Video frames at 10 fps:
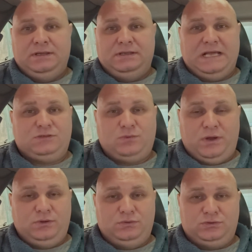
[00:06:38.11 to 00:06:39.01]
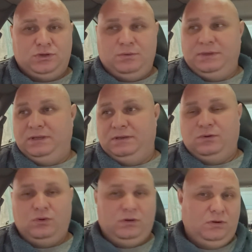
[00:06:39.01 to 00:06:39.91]
That's why you saw me
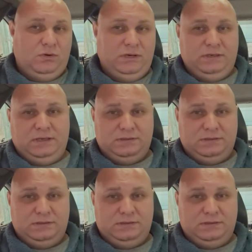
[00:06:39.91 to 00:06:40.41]
all alone and